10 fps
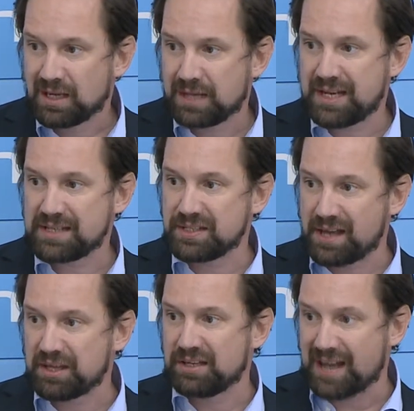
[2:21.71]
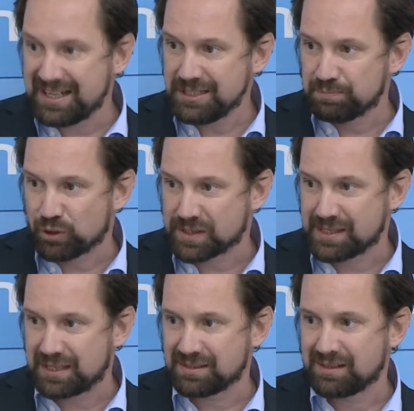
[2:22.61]
And there's another
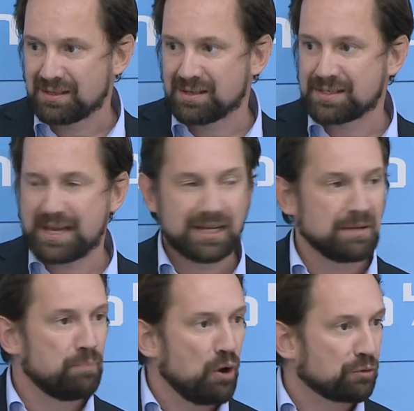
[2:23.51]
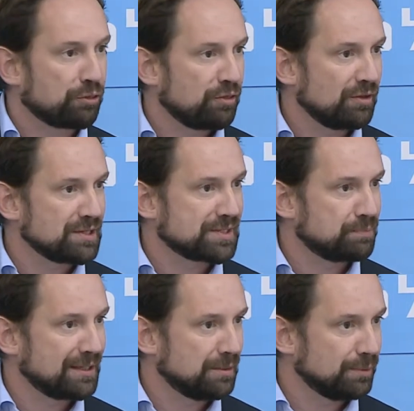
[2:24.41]
19% saying both is
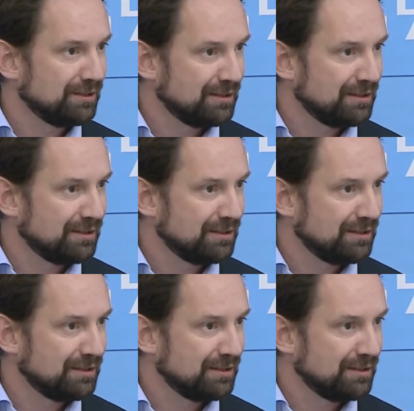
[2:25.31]
applicable.